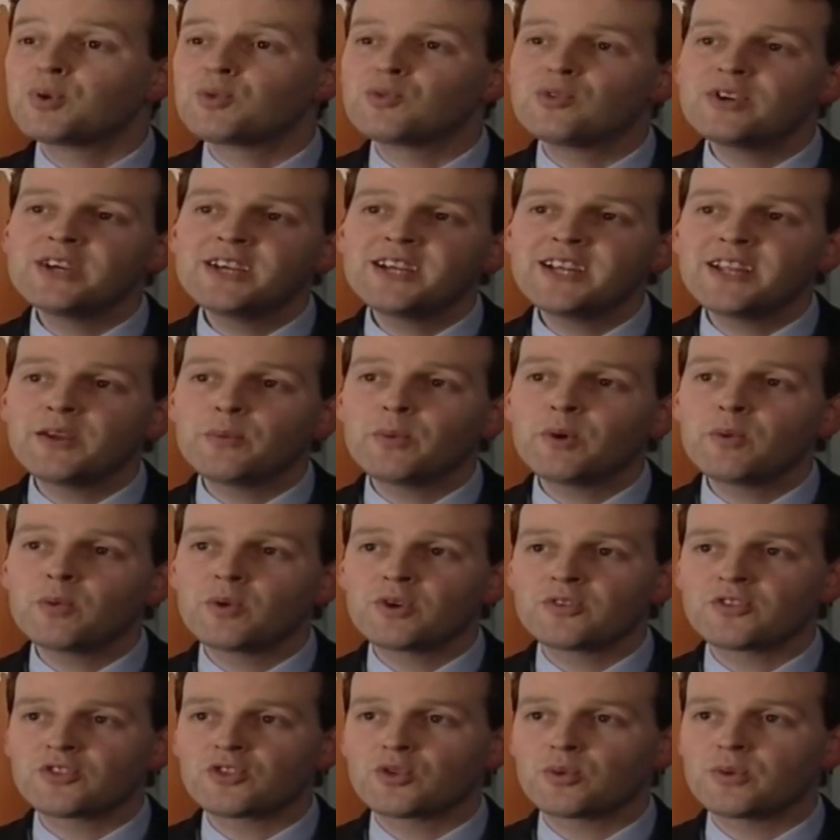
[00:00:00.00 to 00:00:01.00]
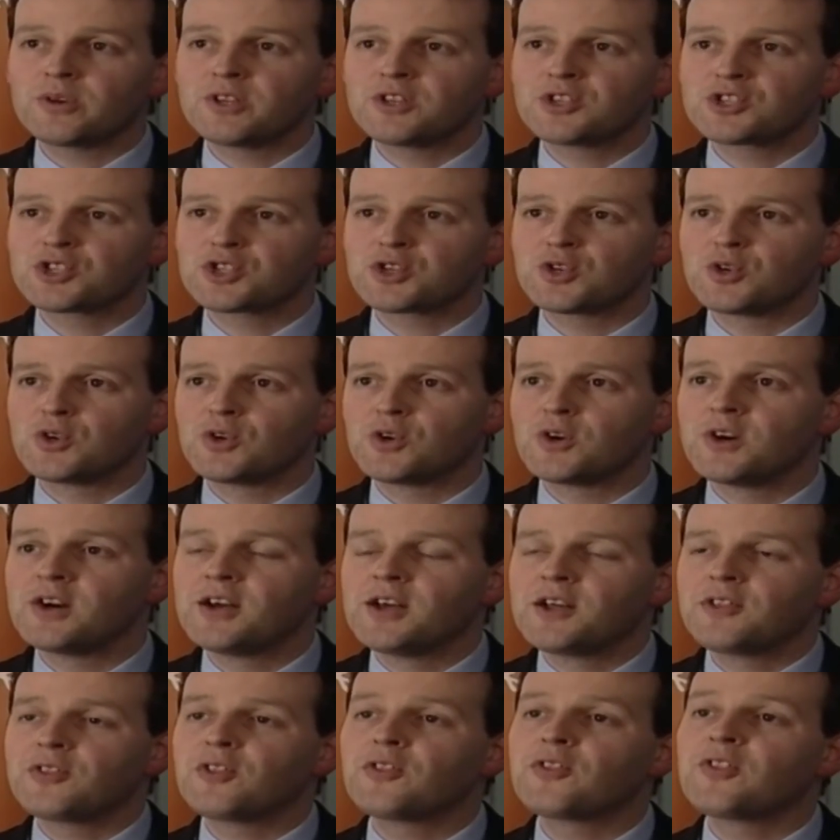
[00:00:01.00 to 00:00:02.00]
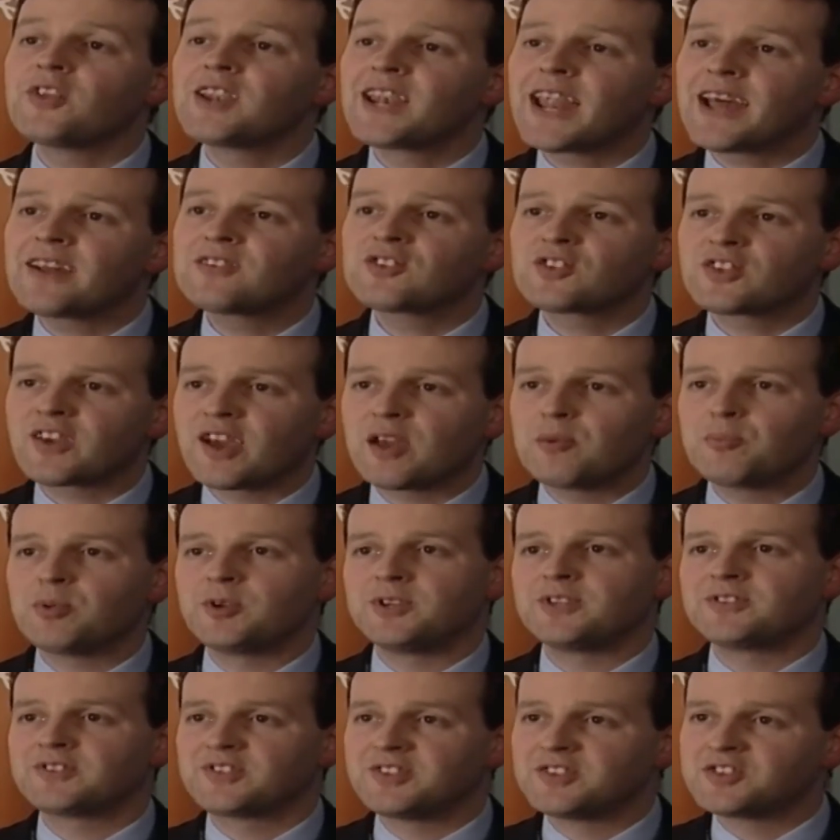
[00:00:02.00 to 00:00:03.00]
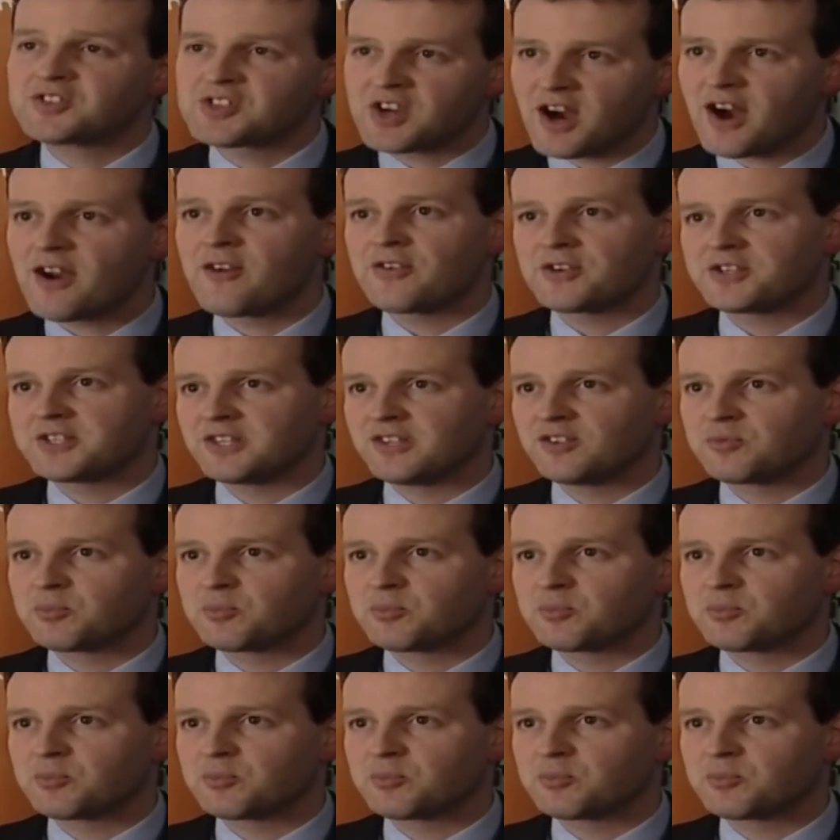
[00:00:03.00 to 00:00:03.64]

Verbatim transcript: really we want to ensure that the landscape in its entirety is